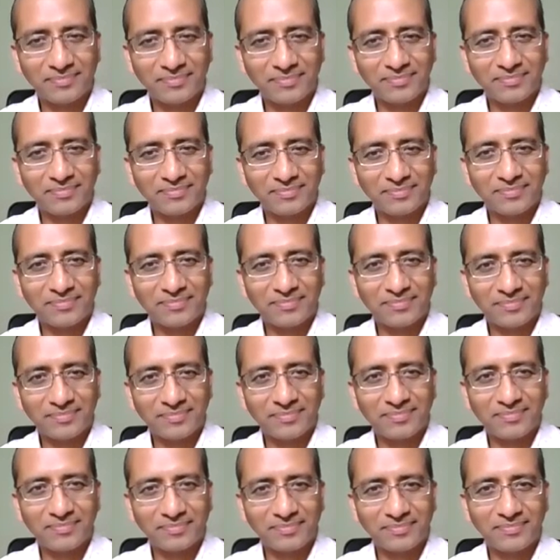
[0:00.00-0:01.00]

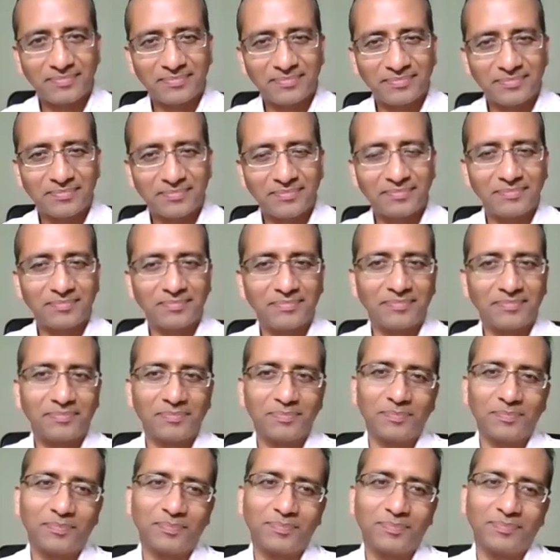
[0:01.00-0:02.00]

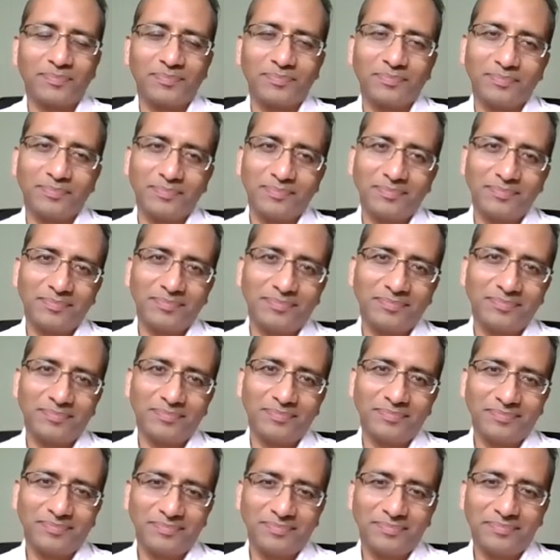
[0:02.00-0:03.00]

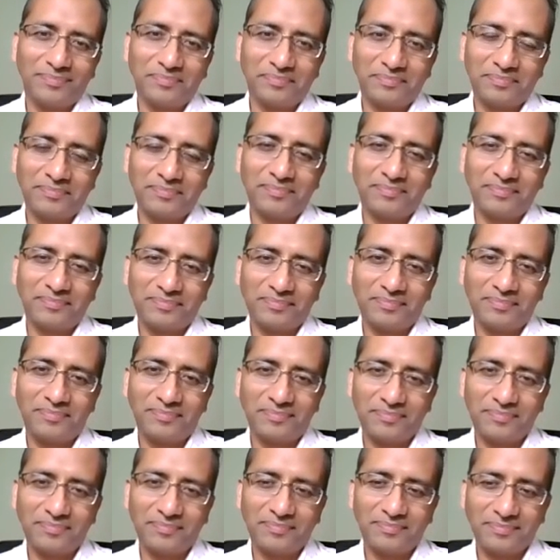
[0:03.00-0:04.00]

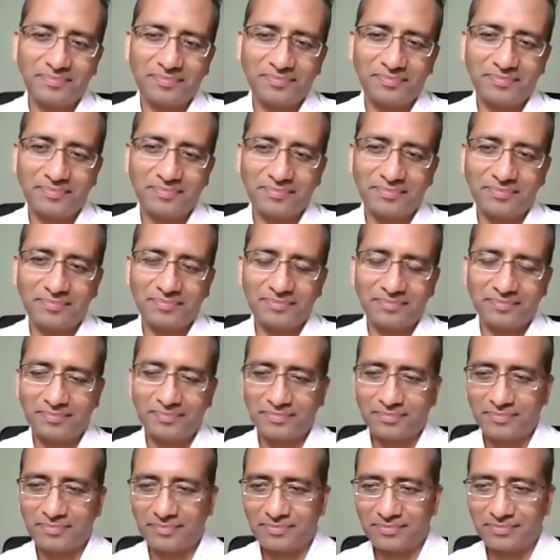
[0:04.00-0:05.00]
(not speaking)